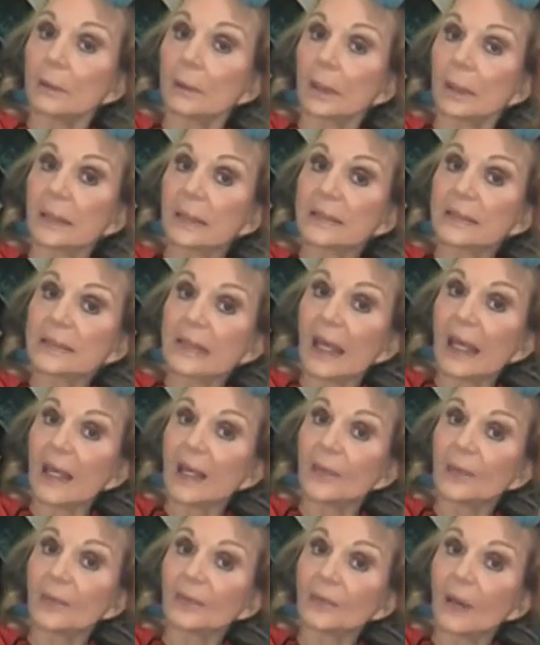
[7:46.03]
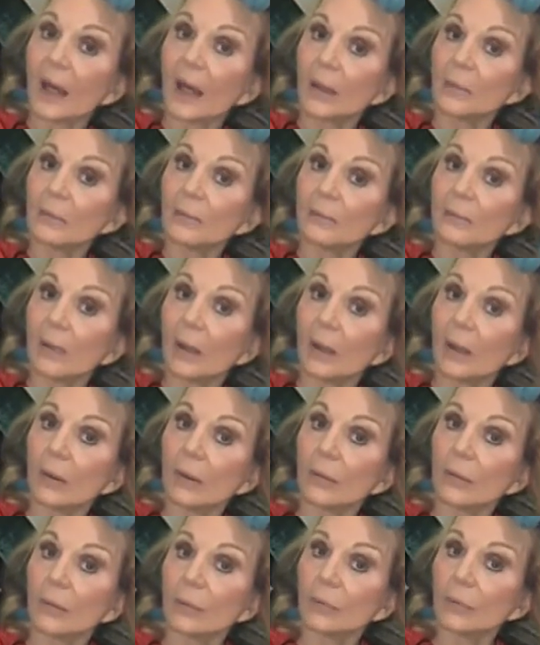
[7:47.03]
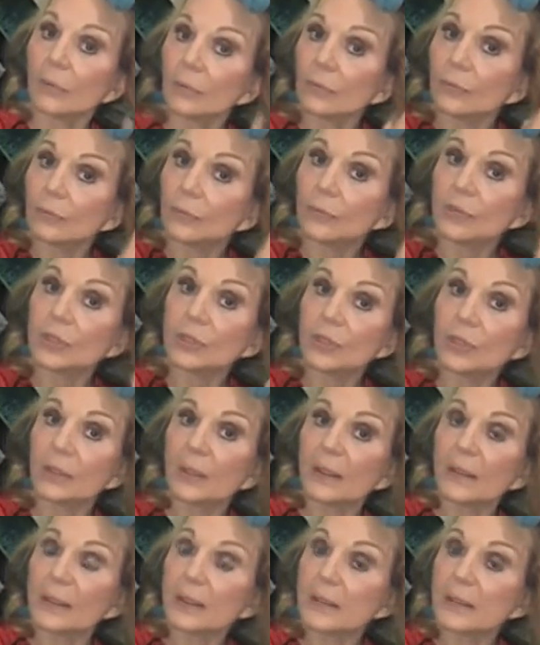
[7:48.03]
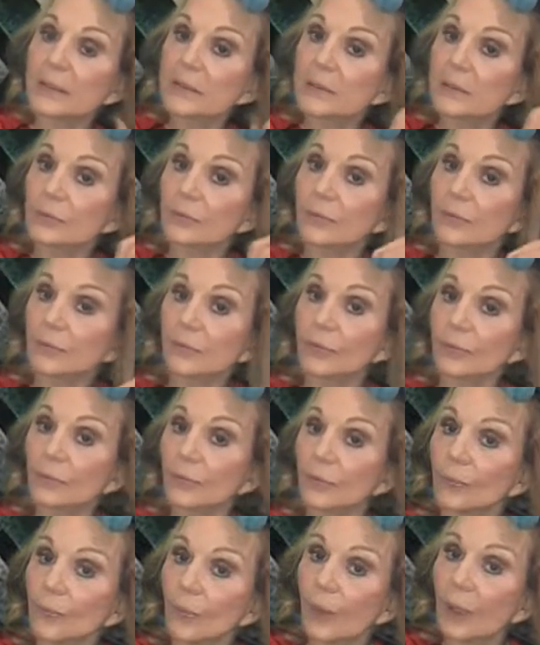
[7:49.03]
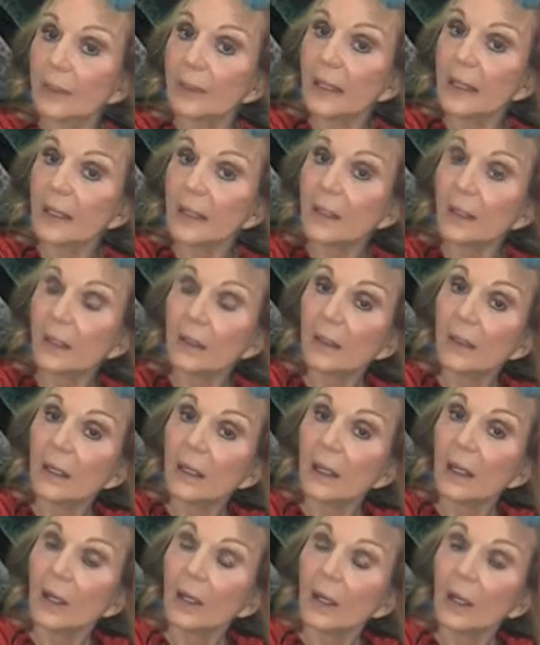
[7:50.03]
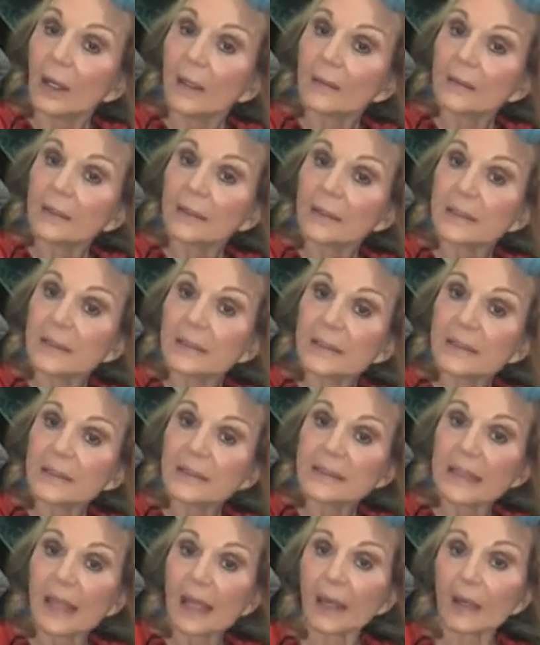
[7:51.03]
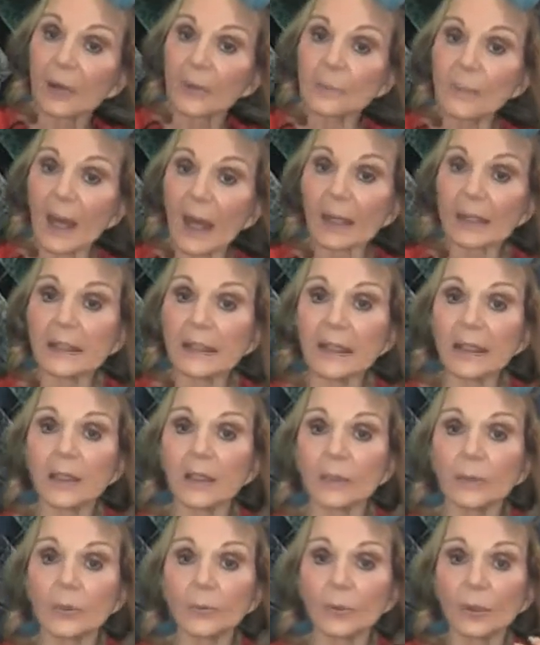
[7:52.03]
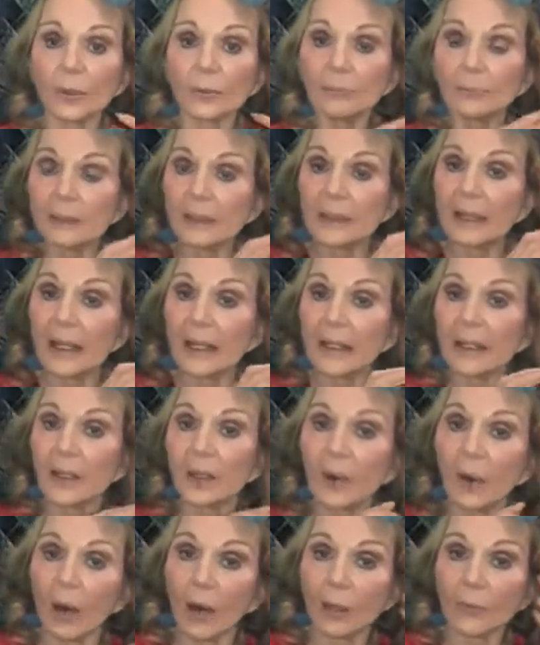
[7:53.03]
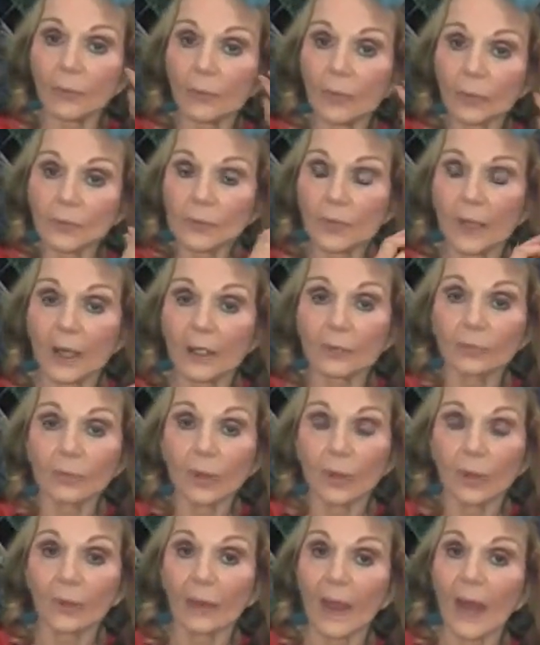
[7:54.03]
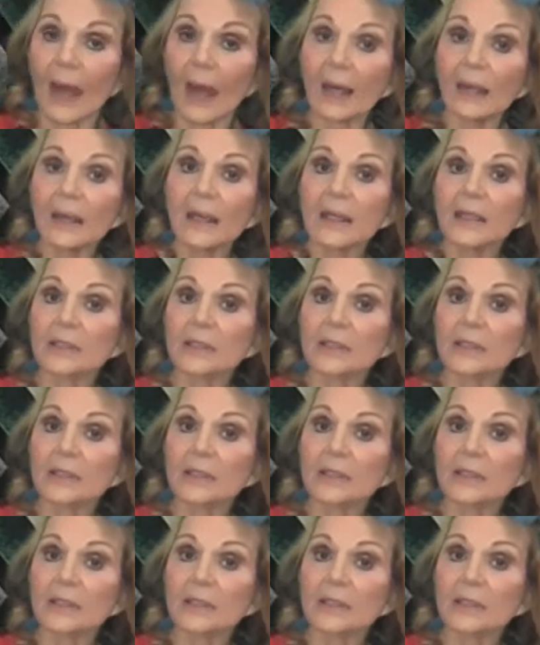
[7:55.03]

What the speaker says: Like say, if I'm doing this one here, this hair back here will be getting caught when I'm trying to roll that.